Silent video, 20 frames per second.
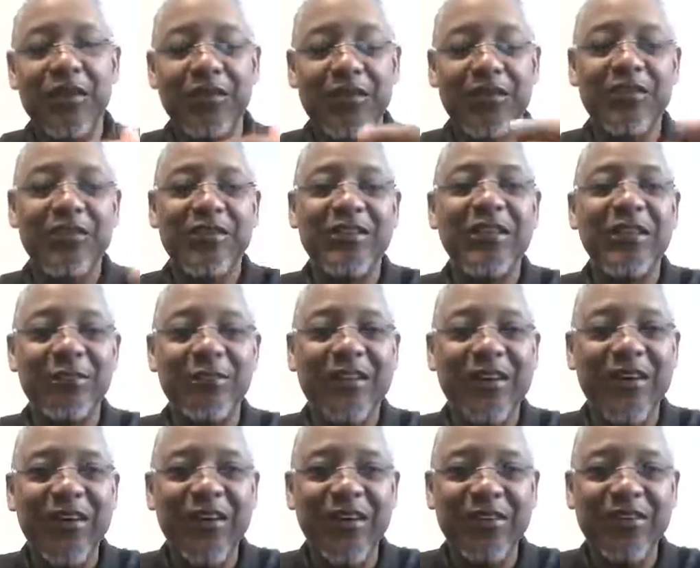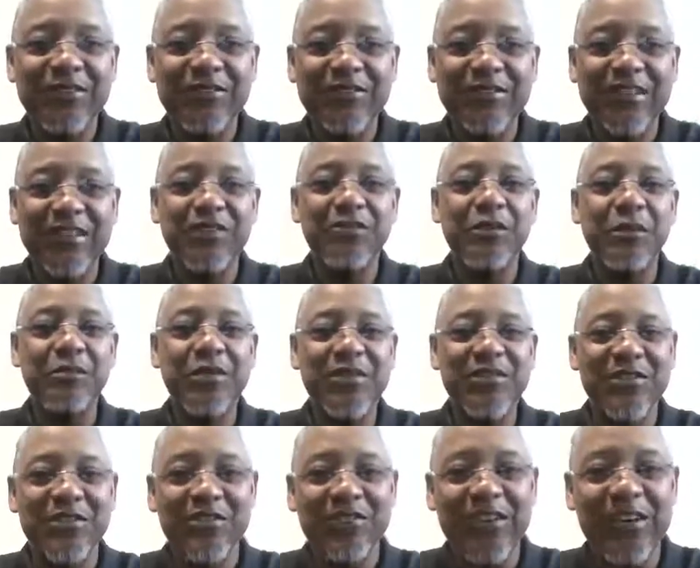it's dealing with the heart,
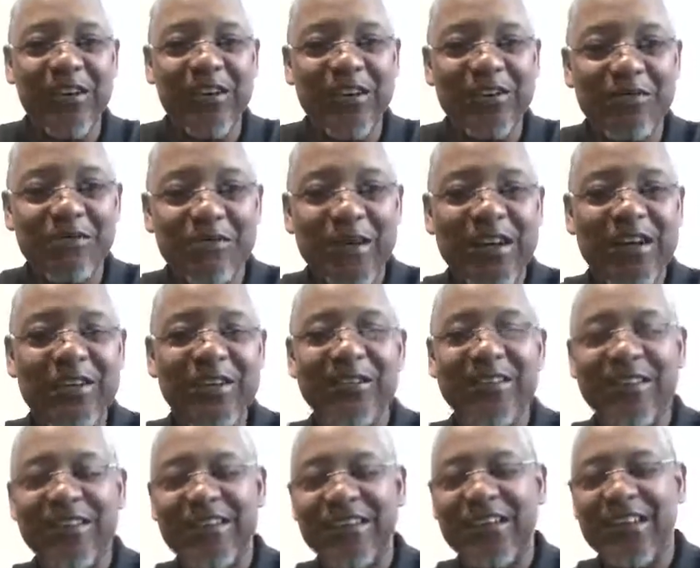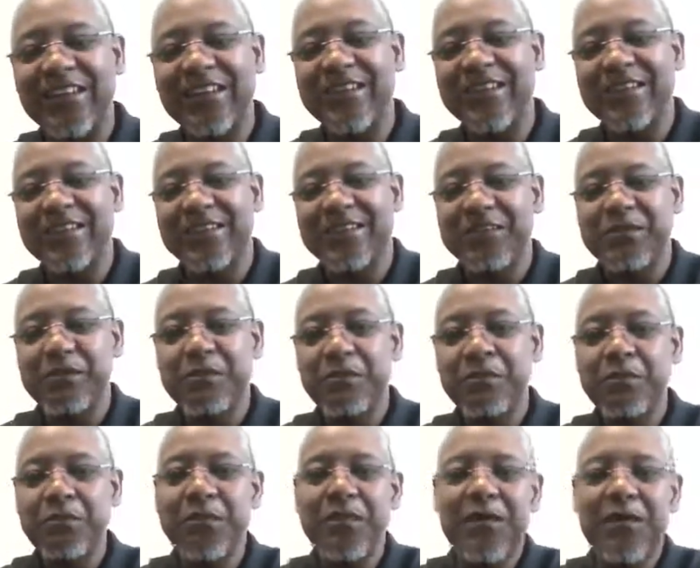inflammation of the heart, myocarditis.
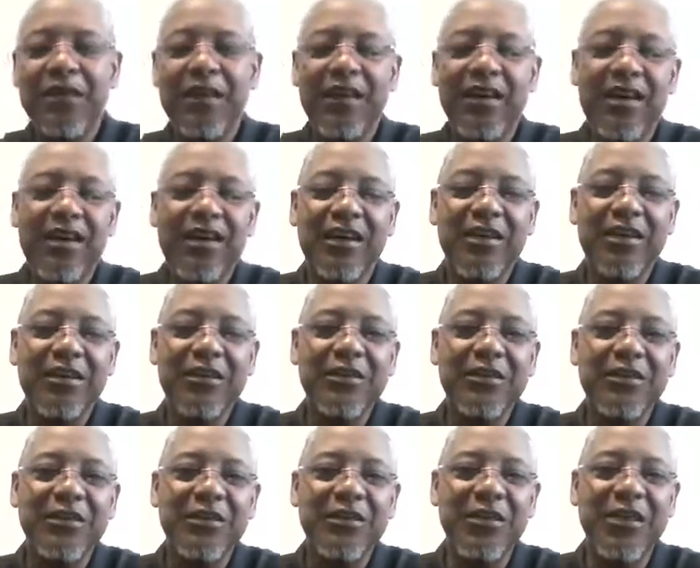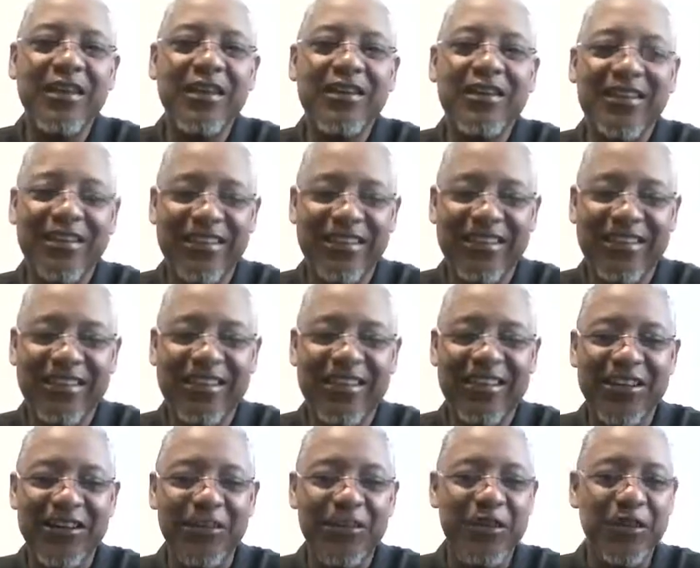I
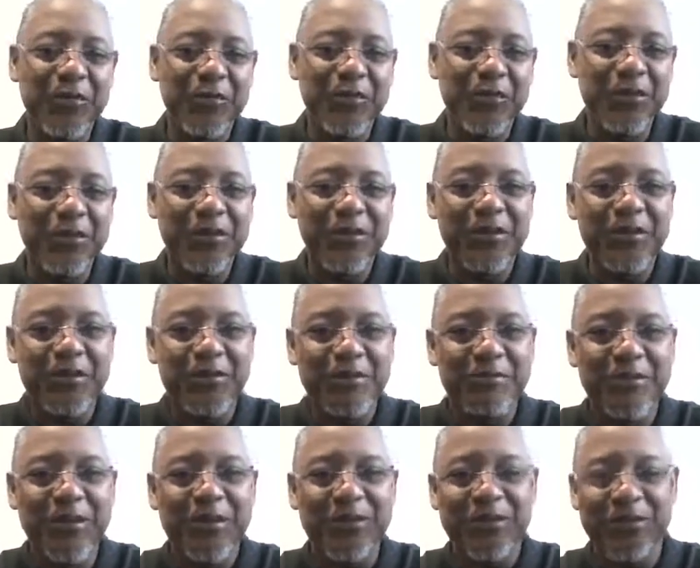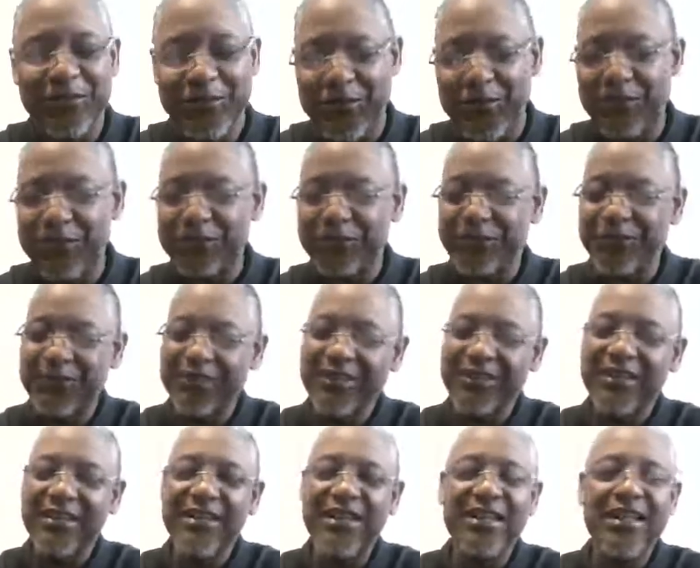won't get into medical terms,
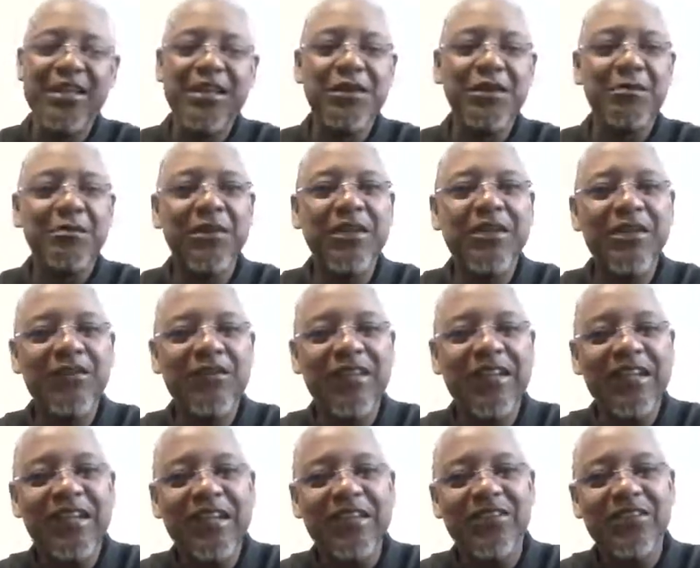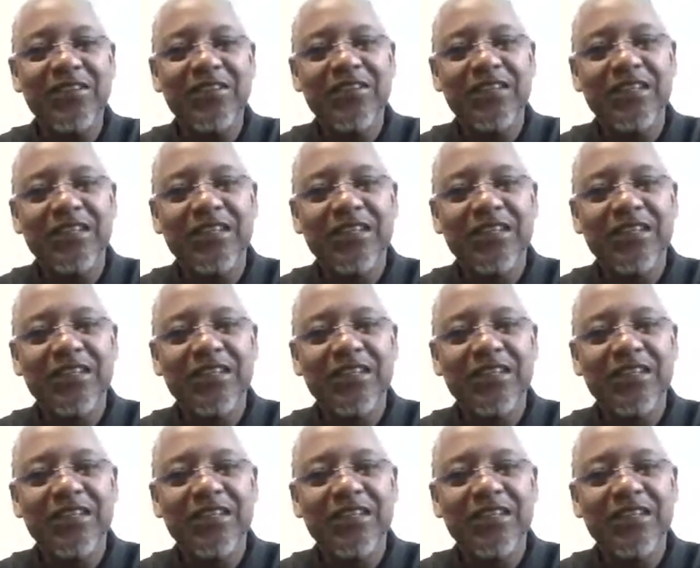but nevertheless,